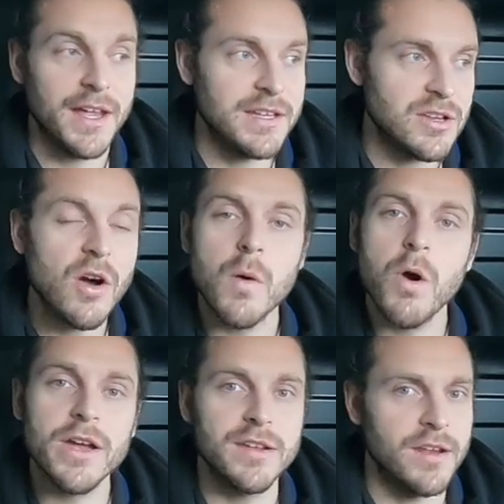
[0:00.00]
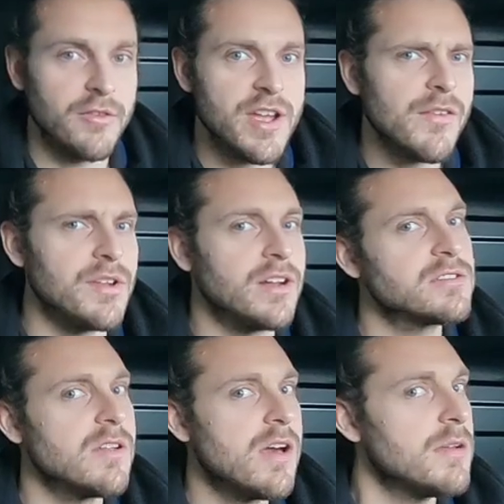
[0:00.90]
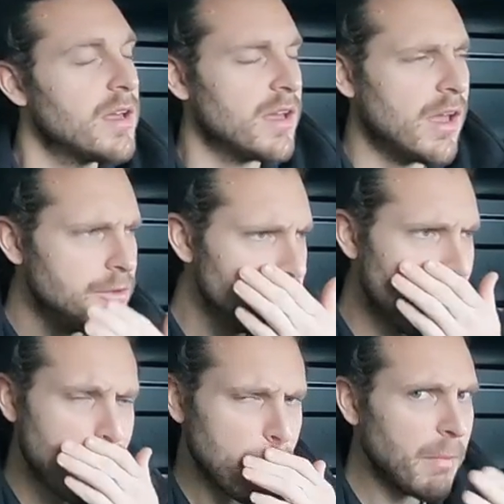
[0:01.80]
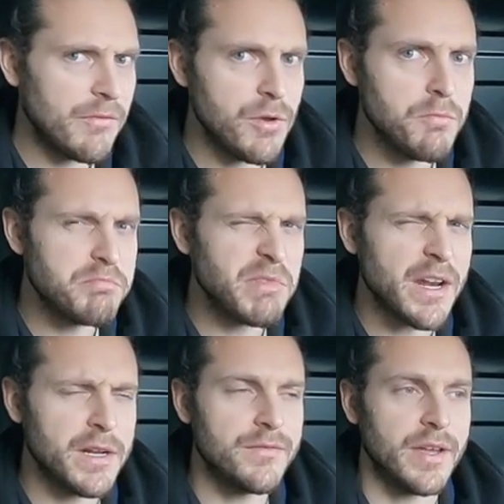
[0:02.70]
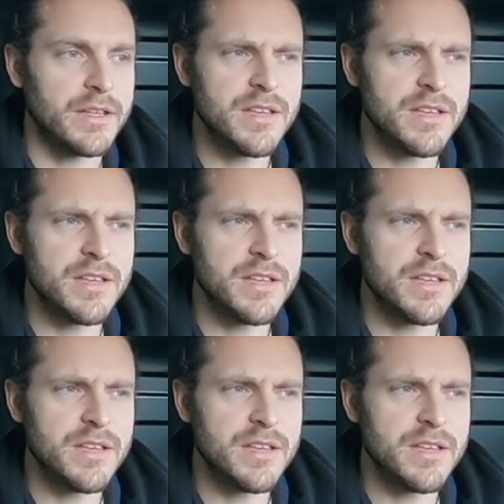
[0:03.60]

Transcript: And there's a guy working in the oven. I was like, Have you done anything?